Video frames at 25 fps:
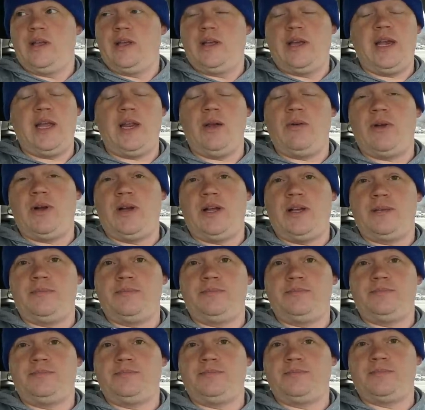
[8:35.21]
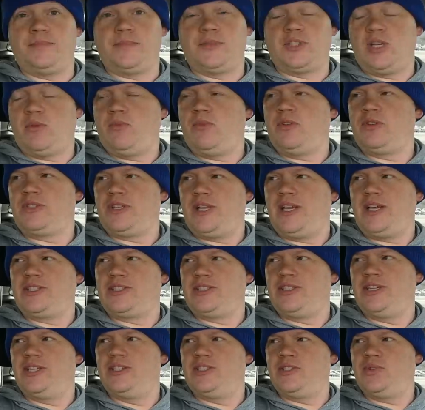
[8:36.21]
Anyway, it's almost like
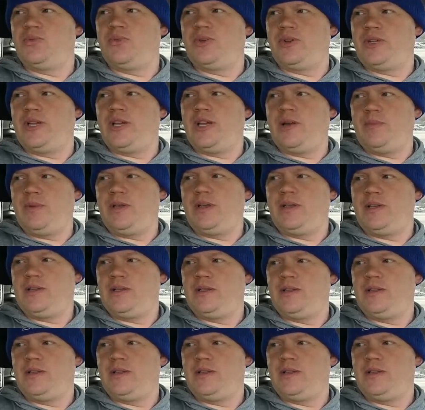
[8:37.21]
she doesn't want to tell me.